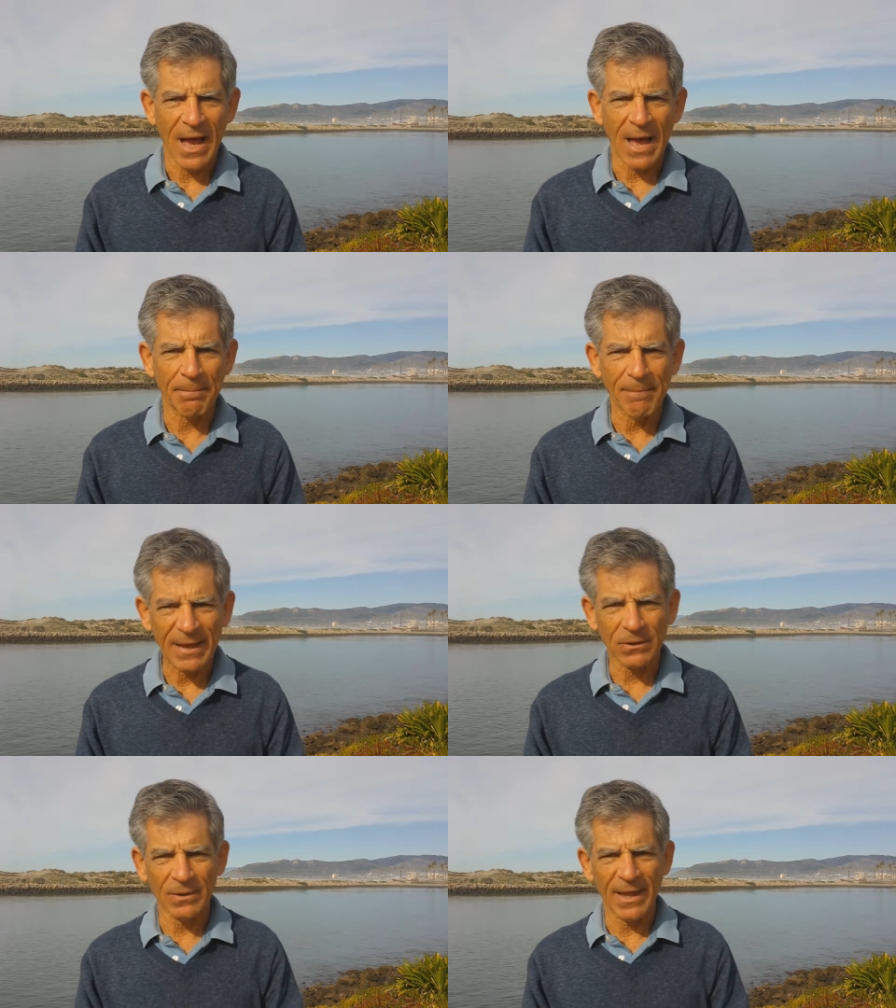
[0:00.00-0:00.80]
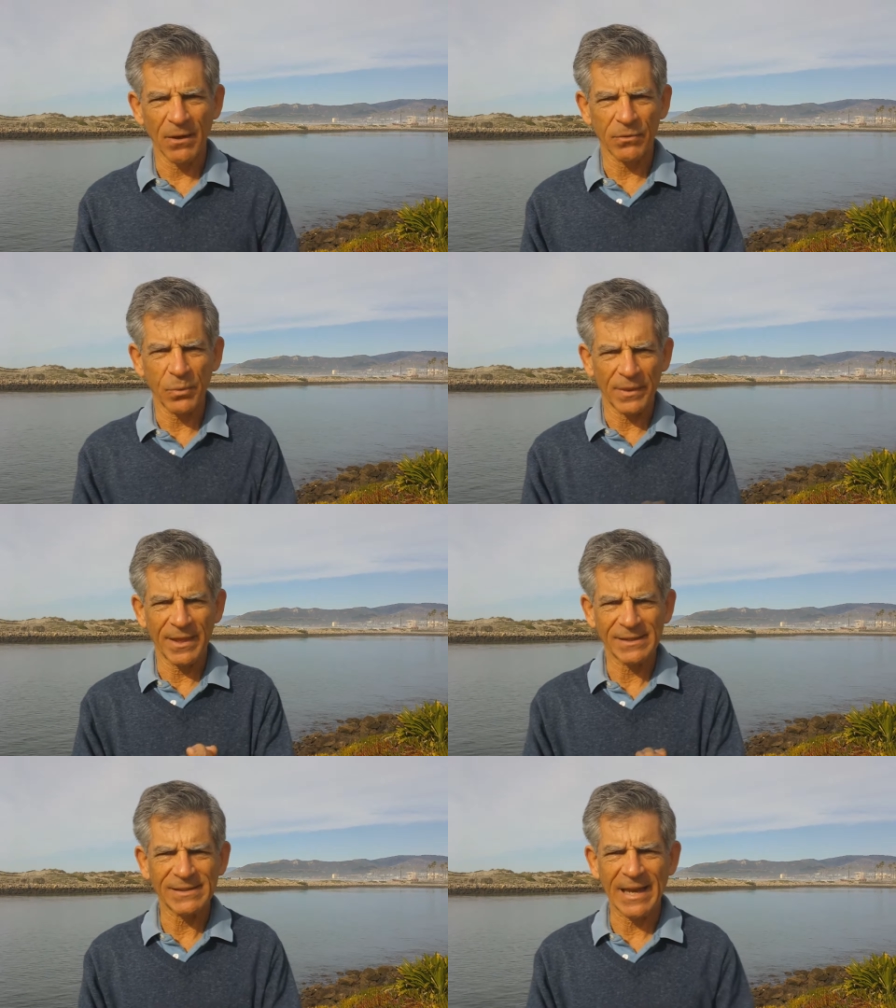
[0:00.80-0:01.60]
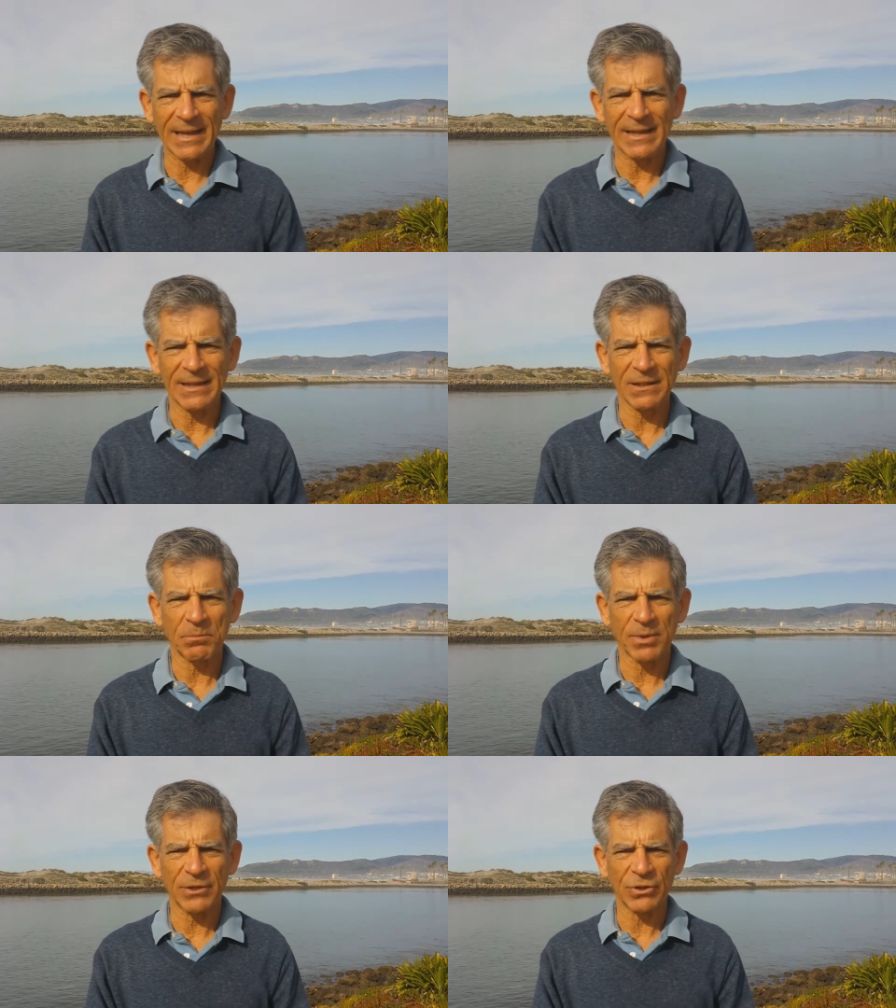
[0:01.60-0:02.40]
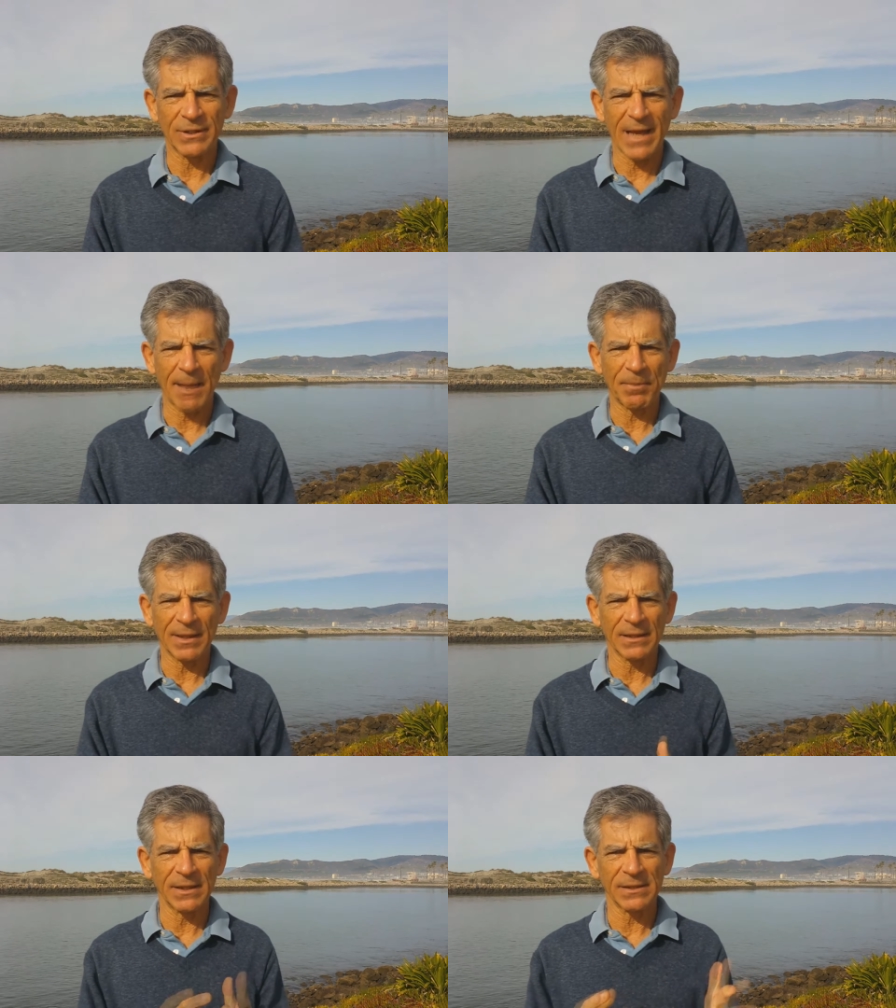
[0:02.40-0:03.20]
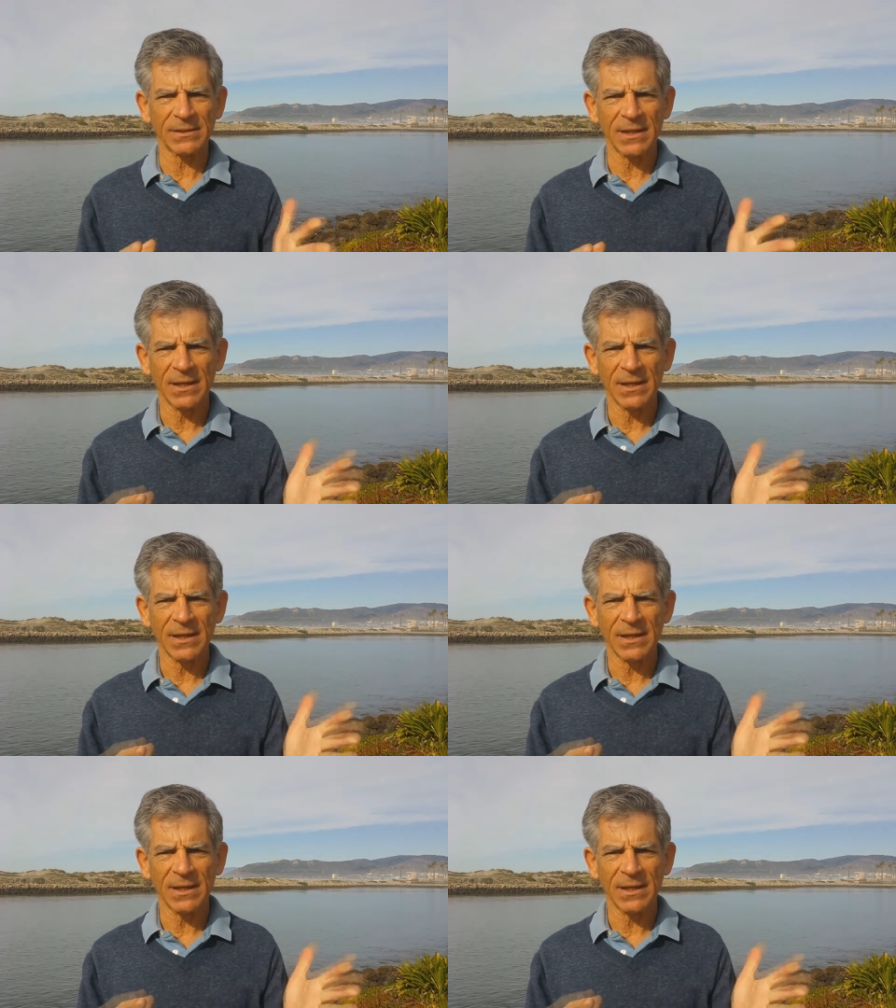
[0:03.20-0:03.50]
on mental health with anxiety and depression topping the list.